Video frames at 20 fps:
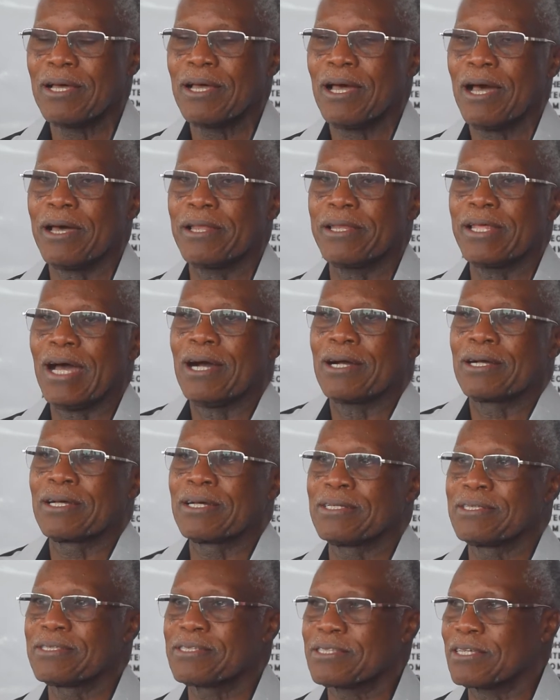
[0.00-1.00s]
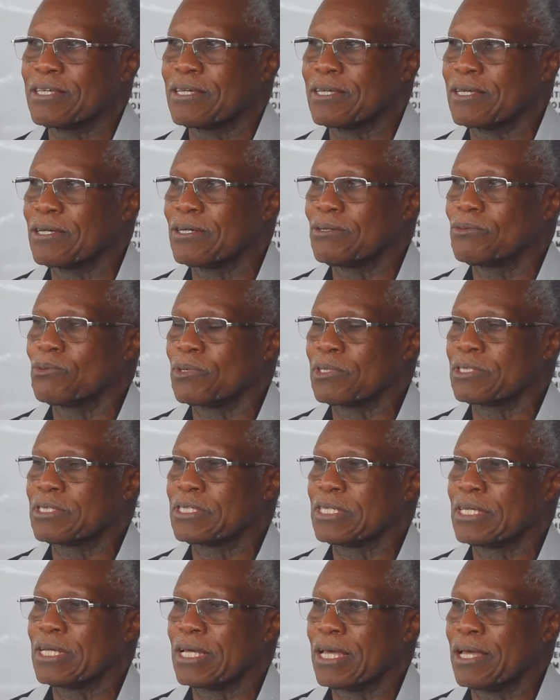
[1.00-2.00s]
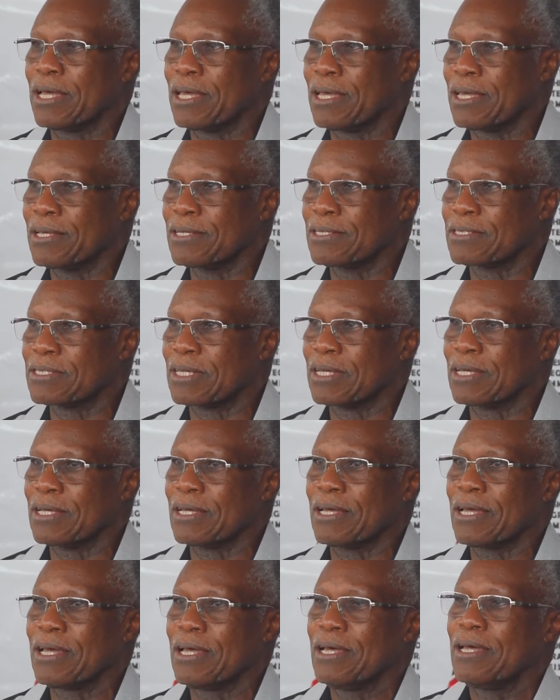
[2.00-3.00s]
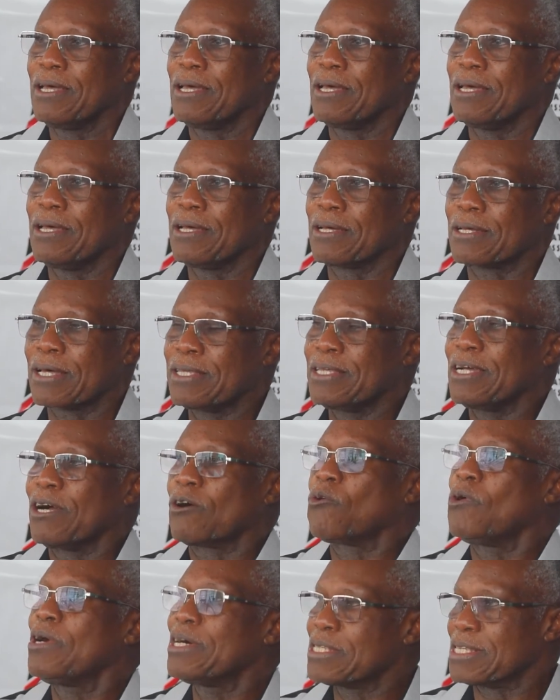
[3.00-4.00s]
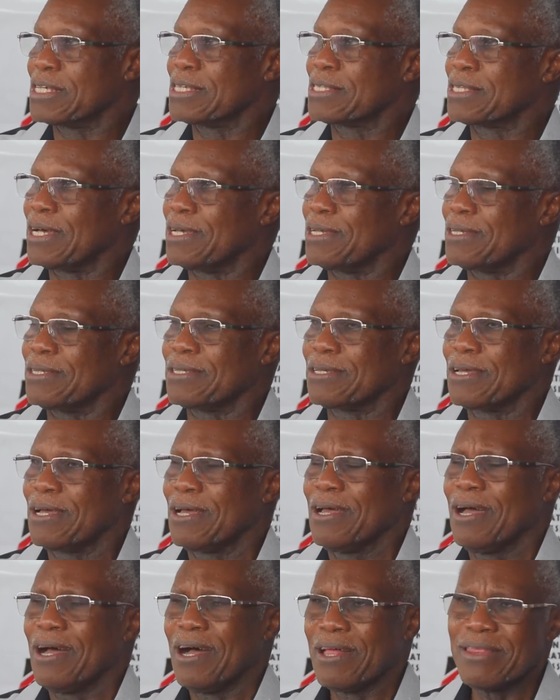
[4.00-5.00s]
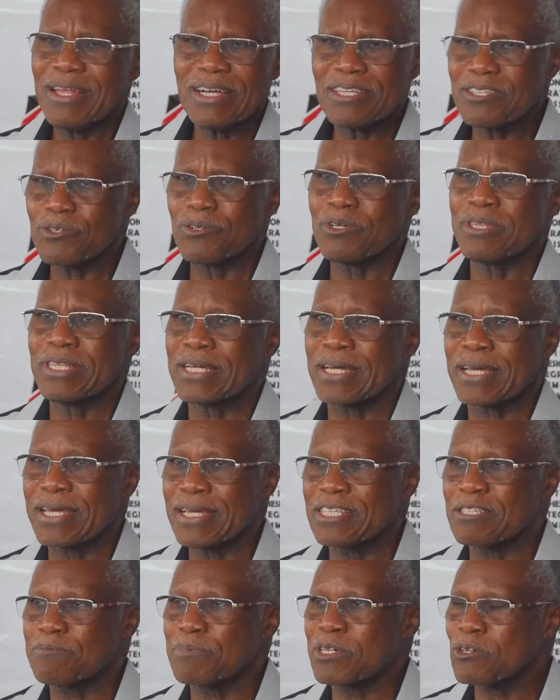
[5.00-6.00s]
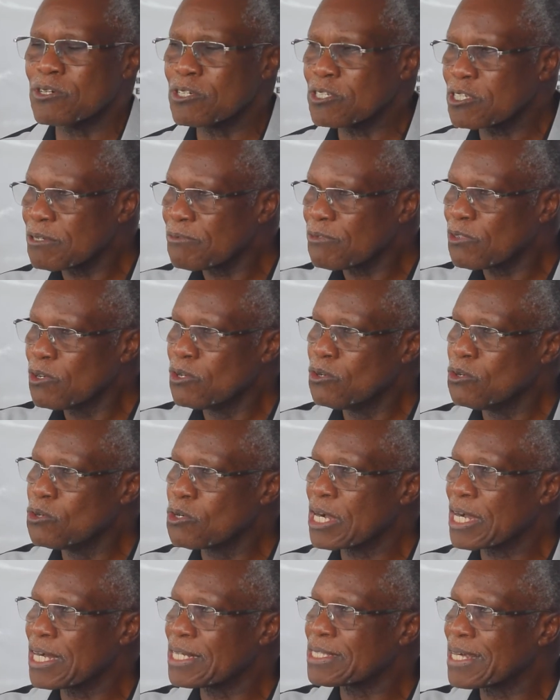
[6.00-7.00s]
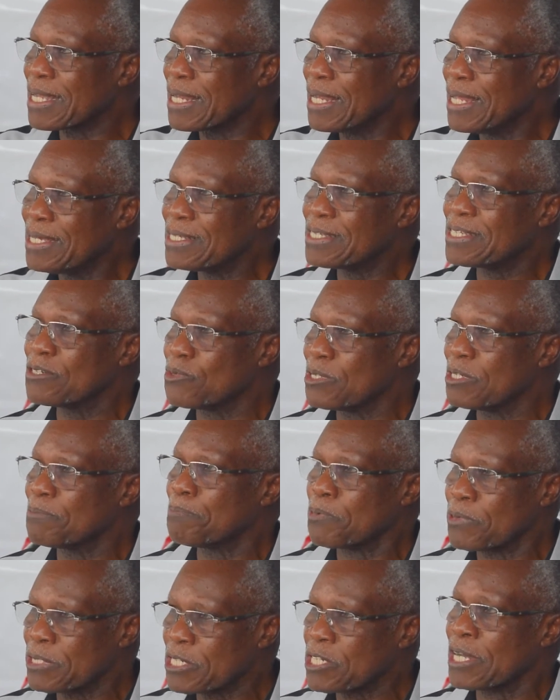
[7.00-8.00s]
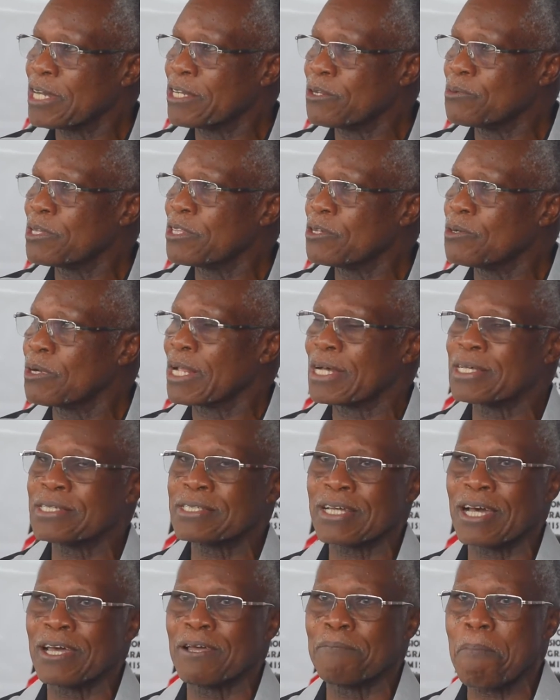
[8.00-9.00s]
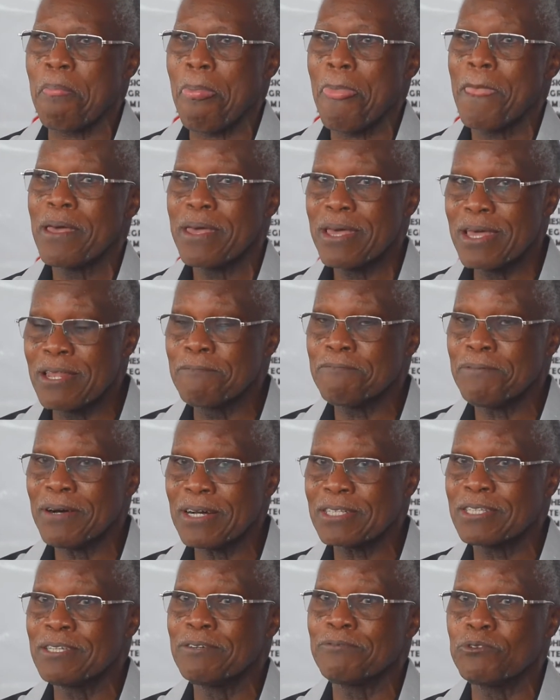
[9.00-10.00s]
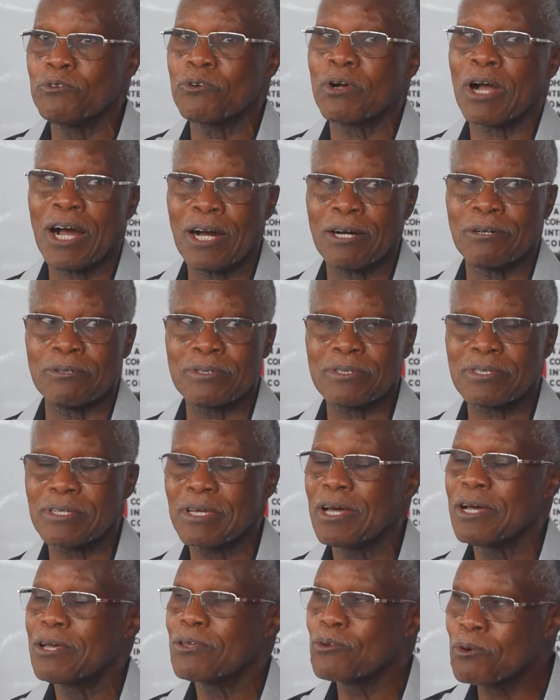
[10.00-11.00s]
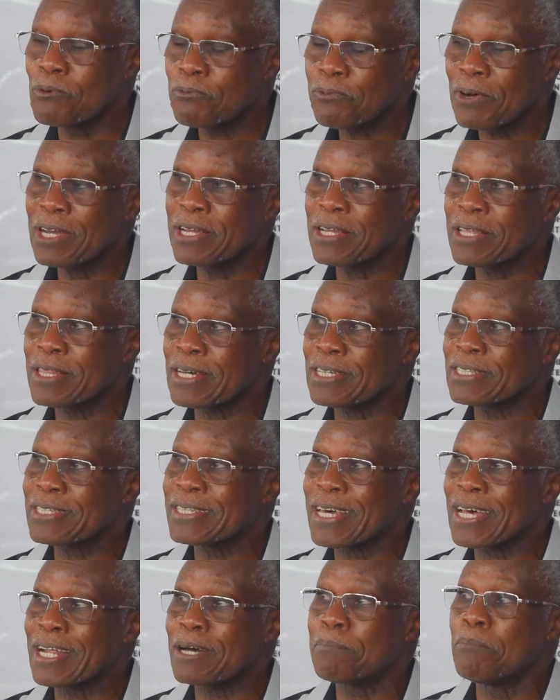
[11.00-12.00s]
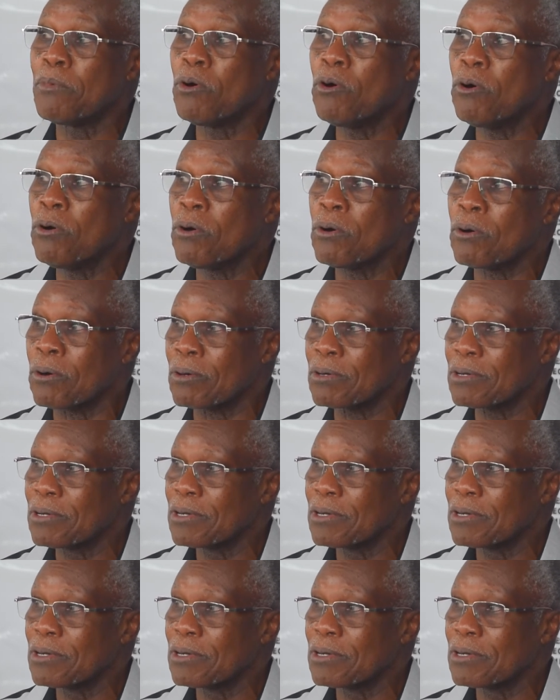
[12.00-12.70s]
and against uh, what uh, is uh, uh, Kenya Kwanza side. And that's not the case because if you look at the list we shared with you last time, in fact, if you count, you'll find that there are more